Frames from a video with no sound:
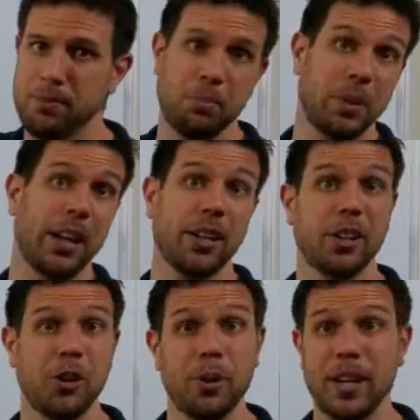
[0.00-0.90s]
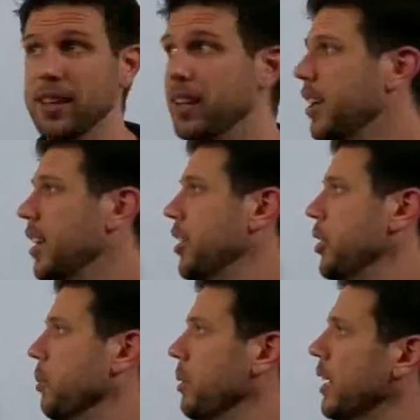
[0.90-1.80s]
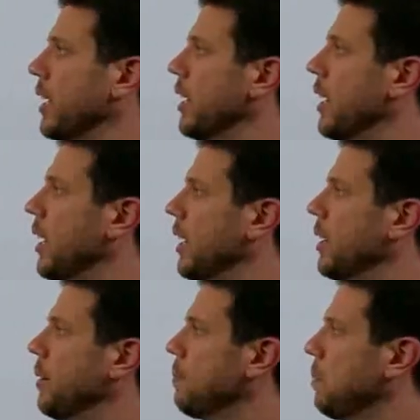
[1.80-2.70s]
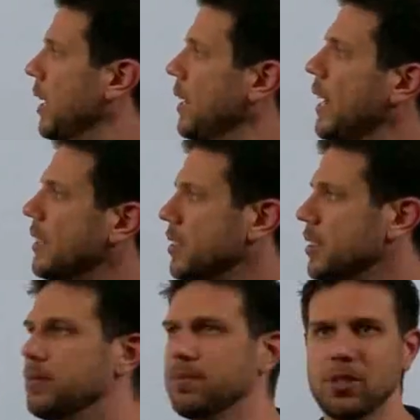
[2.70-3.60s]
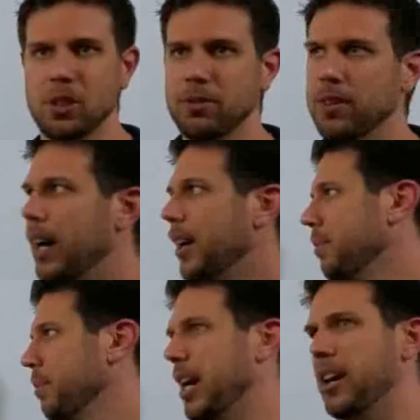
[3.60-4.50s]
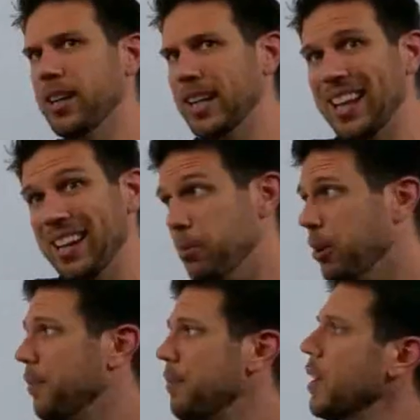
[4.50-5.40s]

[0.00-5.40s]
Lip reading: But how are you going to do anything? You don't want to get in a plane accident, don't fly. But how are you going to get anywhere?